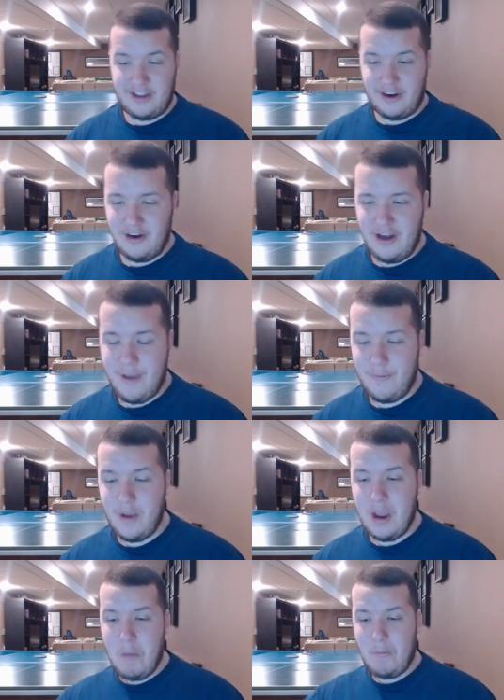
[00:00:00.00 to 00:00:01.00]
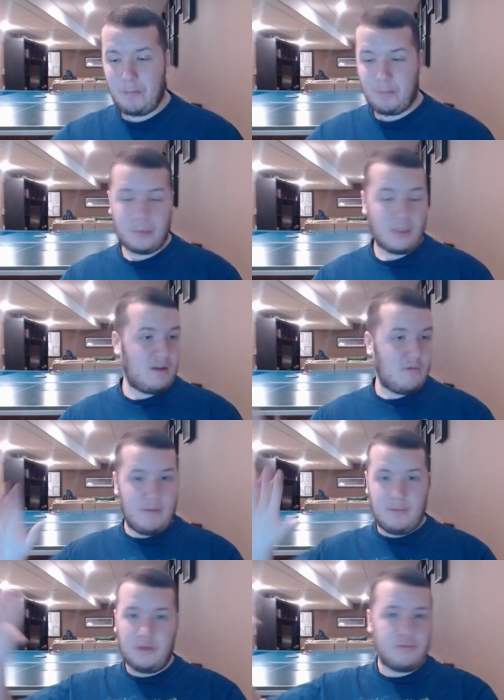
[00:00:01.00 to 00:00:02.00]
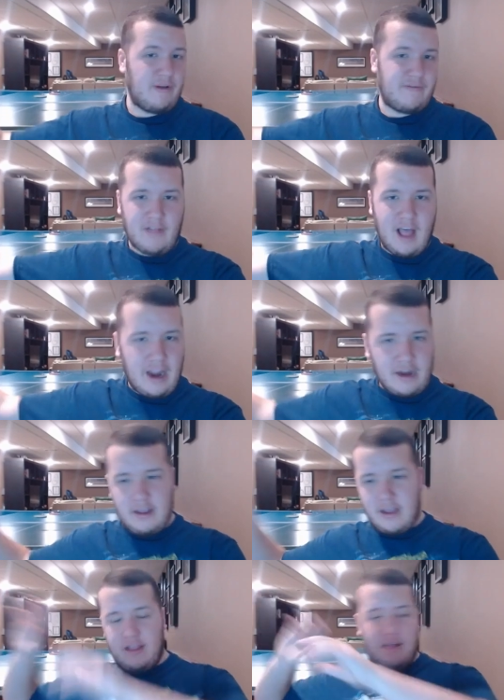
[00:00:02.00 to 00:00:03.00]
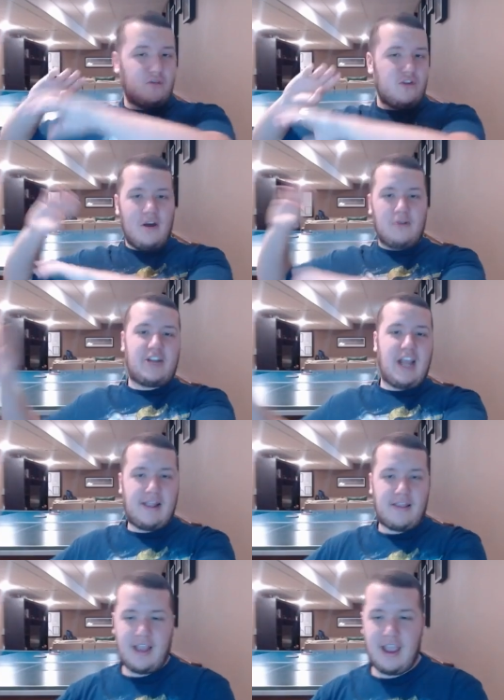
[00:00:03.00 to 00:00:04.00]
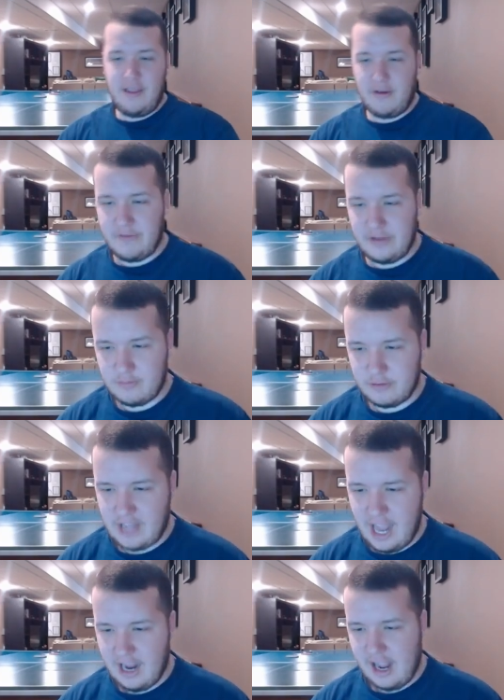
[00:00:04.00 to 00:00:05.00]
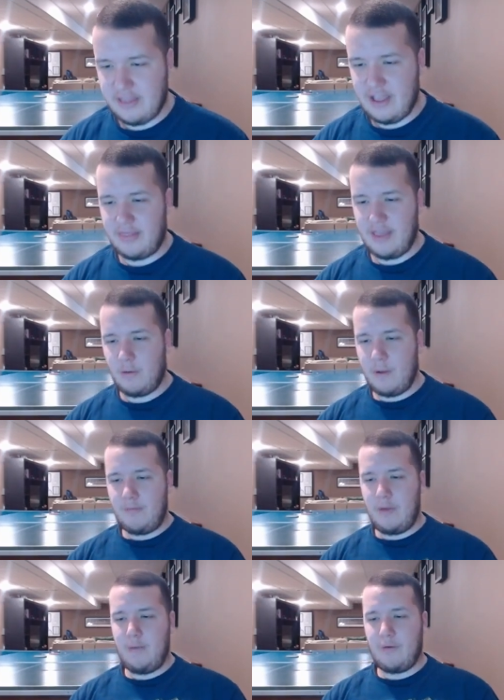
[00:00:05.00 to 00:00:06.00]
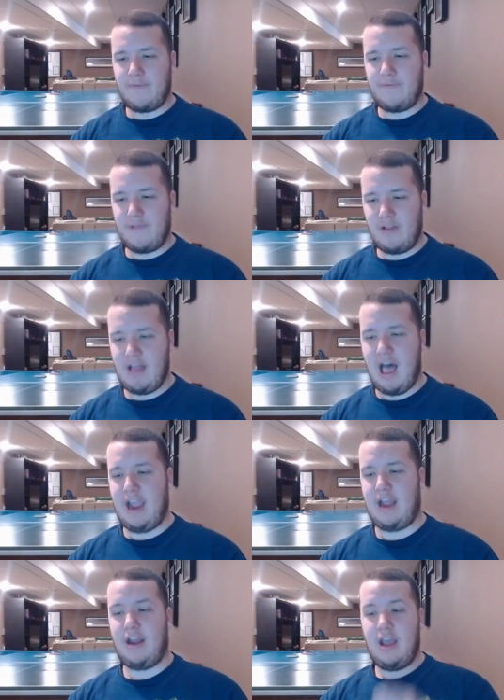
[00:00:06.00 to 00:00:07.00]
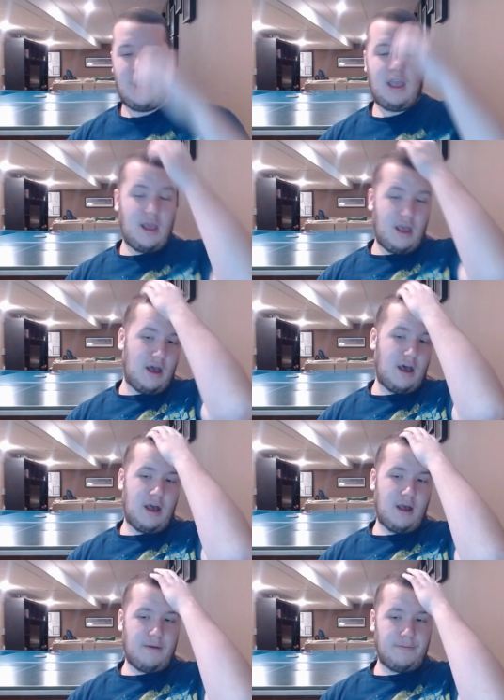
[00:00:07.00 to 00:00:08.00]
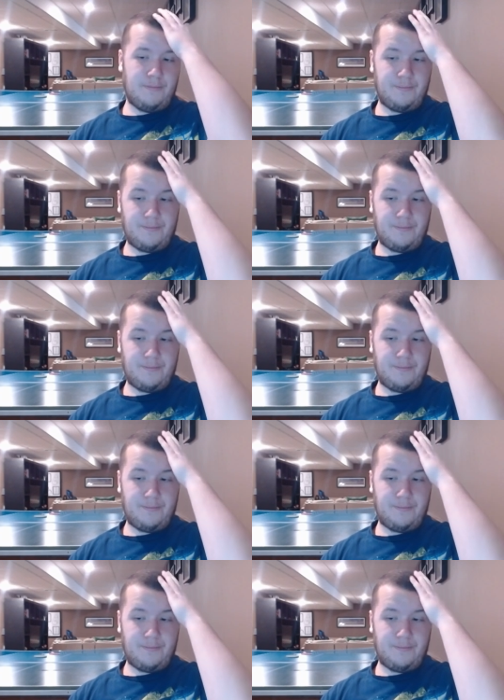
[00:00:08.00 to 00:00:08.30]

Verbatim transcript: turn, and we we both went flying. There was no chance either of us were staying on that thing. We we were flying. Um,